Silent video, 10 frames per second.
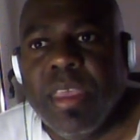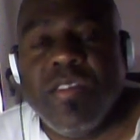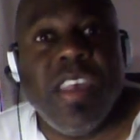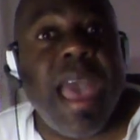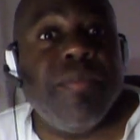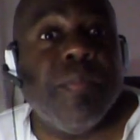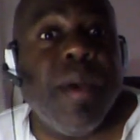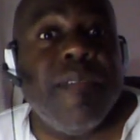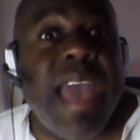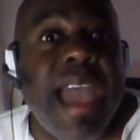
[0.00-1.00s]
This jab's
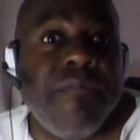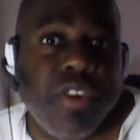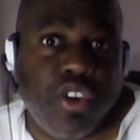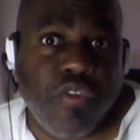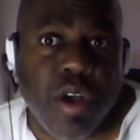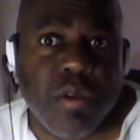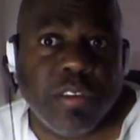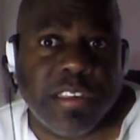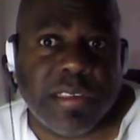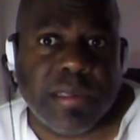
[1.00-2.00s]
above average,
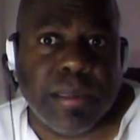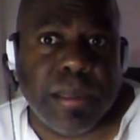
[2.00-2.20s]
folks.